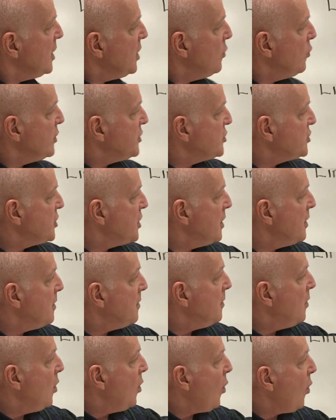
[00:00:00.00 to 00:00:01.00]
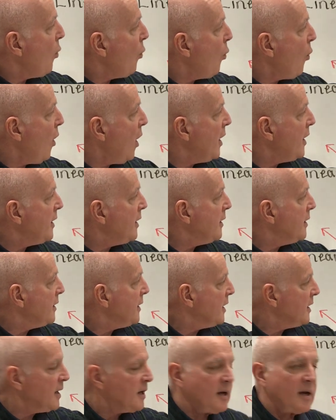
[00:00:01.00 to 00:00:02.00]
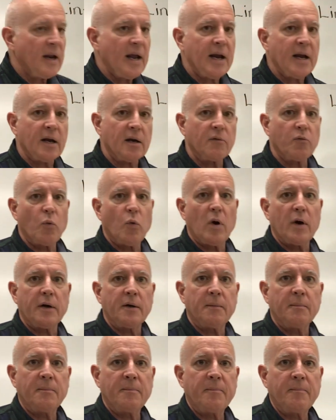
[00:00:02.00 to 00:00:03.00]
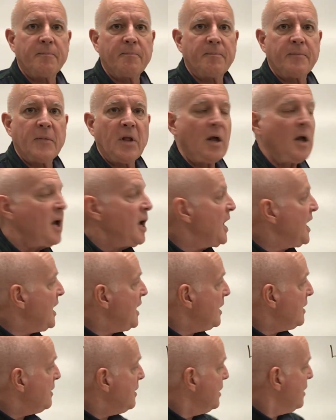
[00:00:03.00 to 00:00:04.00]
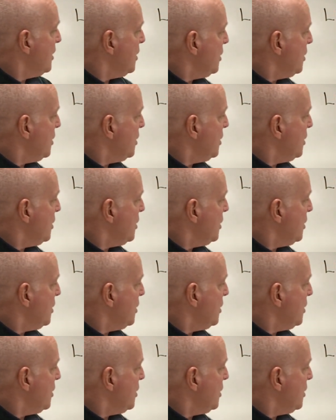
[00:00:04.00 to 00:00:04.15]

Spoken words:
you would show 1, negative 1. And